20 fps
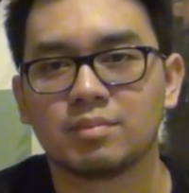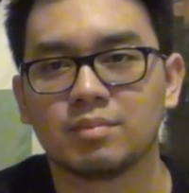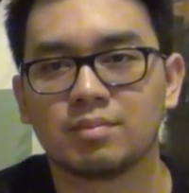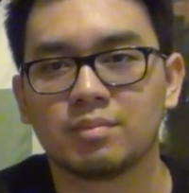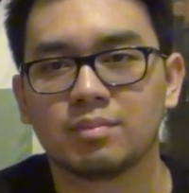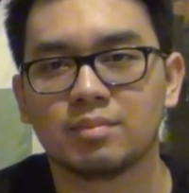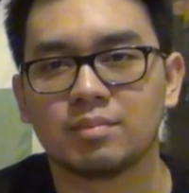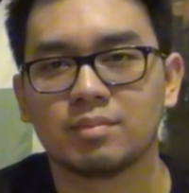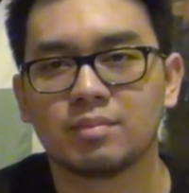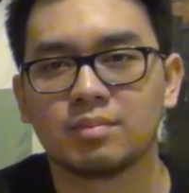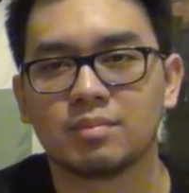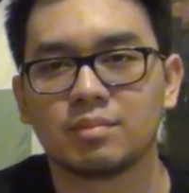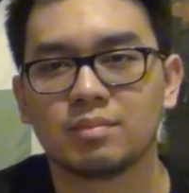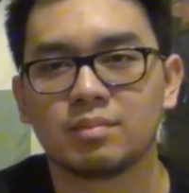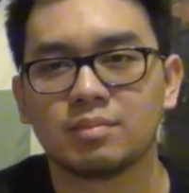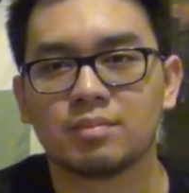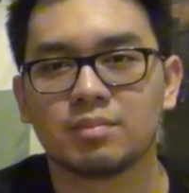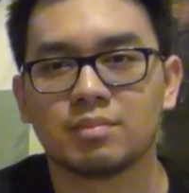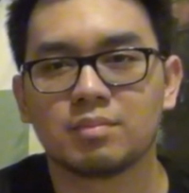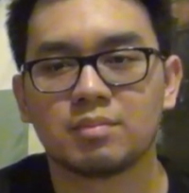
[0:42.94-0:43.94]

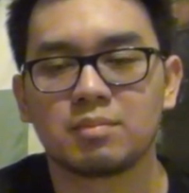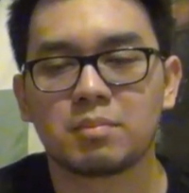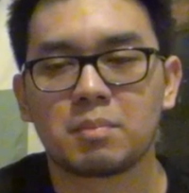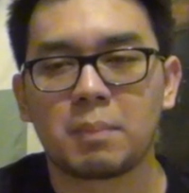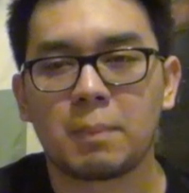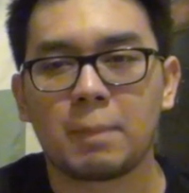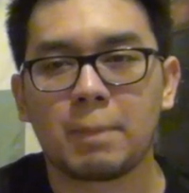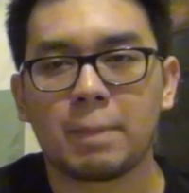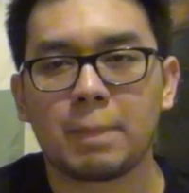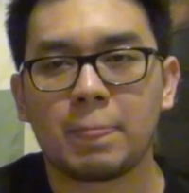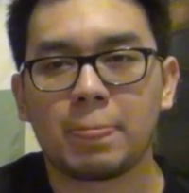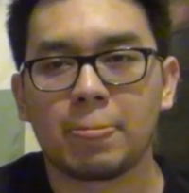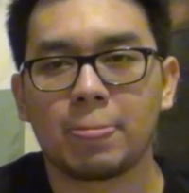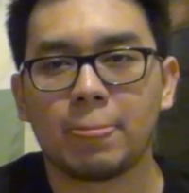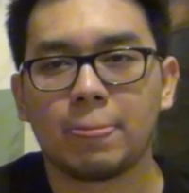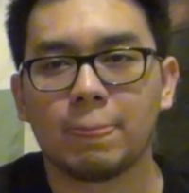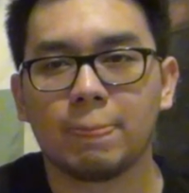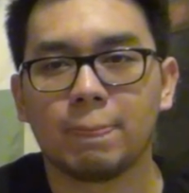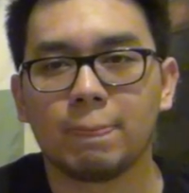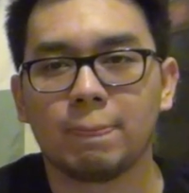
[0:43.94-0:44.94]

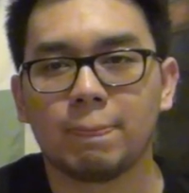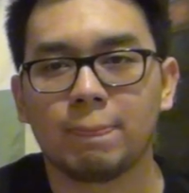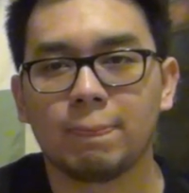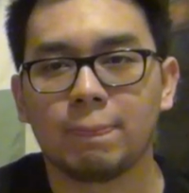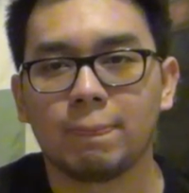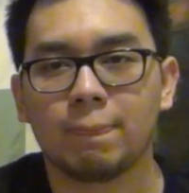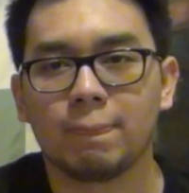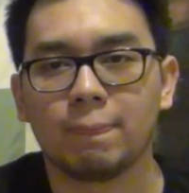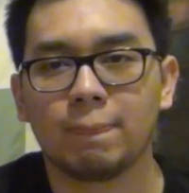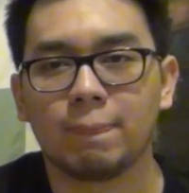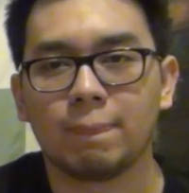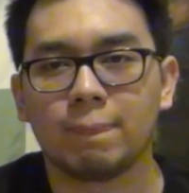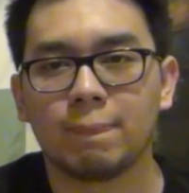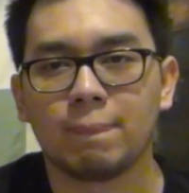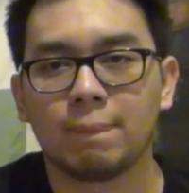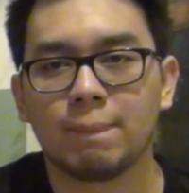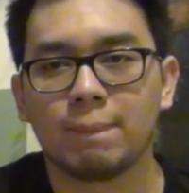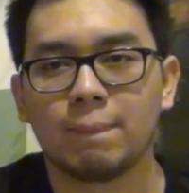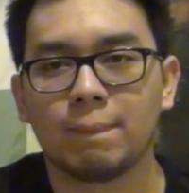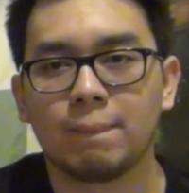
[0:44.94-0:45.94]

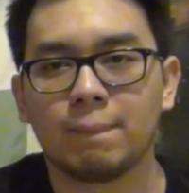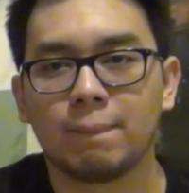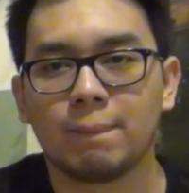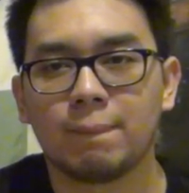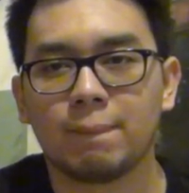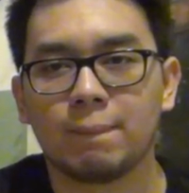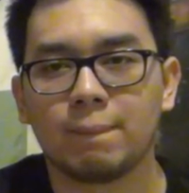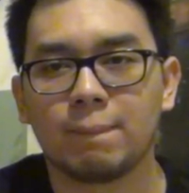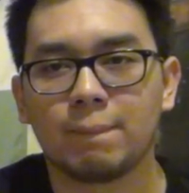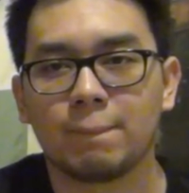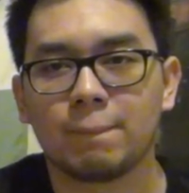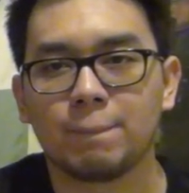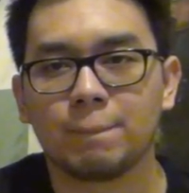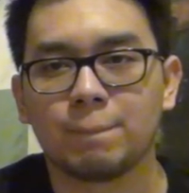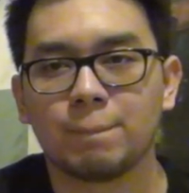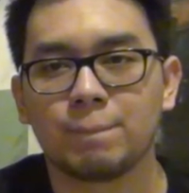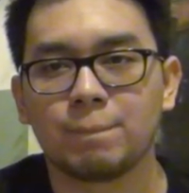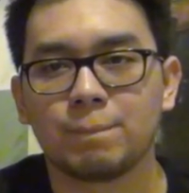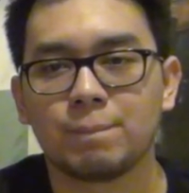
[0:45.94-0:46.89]
No words are spoken by the person on screen.